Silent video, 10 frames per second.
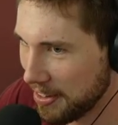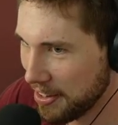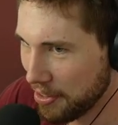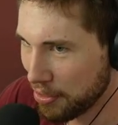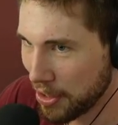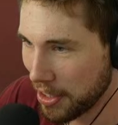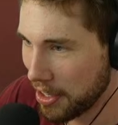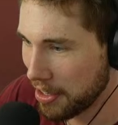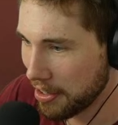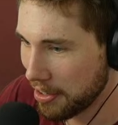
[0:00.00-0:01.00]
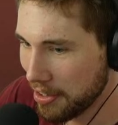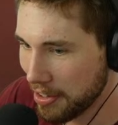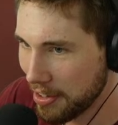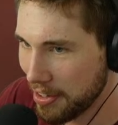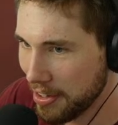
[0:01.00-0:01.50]
given
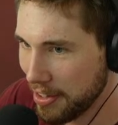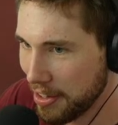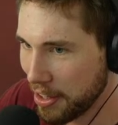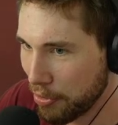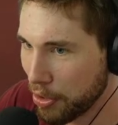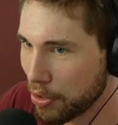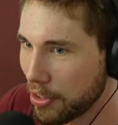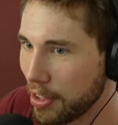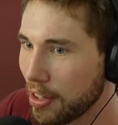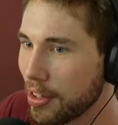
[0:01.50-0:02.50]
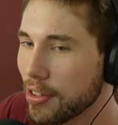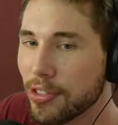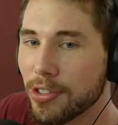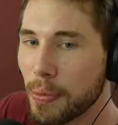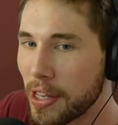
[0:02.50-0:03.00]
the
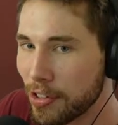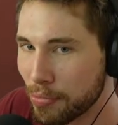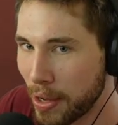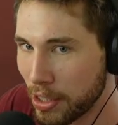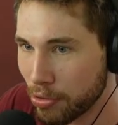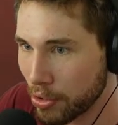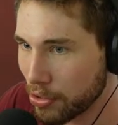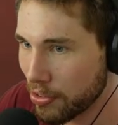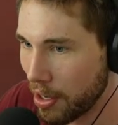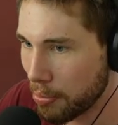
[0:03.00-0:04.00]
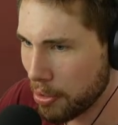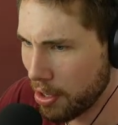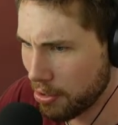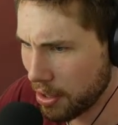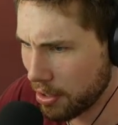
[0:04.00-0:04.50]
speed of my drill setup
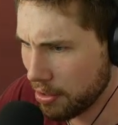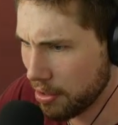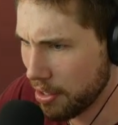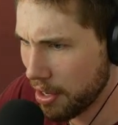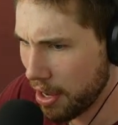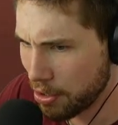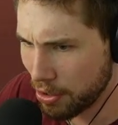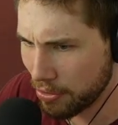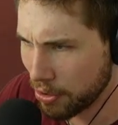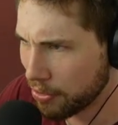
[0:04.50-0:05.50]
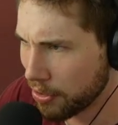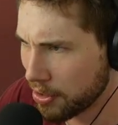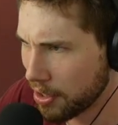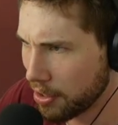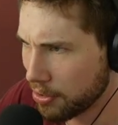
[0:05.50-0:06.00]
currently. I should have looked for a
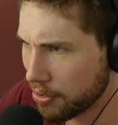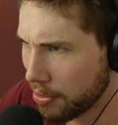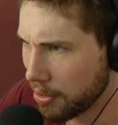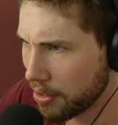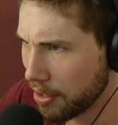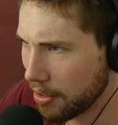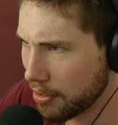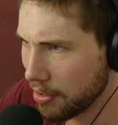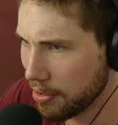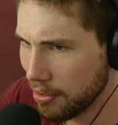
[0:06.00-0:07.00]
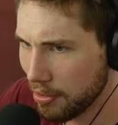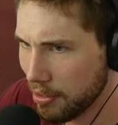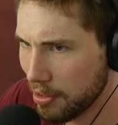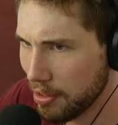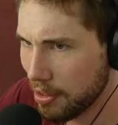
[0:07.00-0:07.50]
tunnel or something to test this.
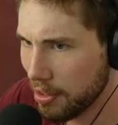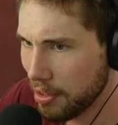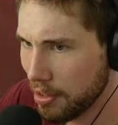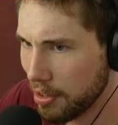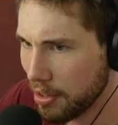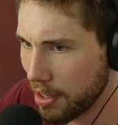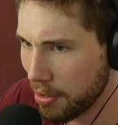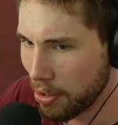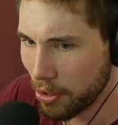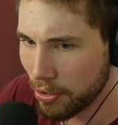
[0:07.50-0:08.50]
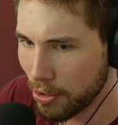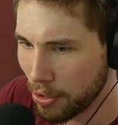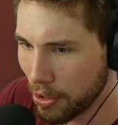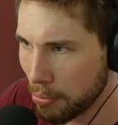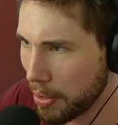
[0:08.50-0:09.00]
Yeah, I'm not
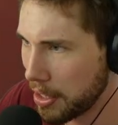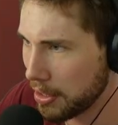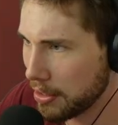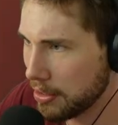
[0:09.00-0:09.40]
going to make it.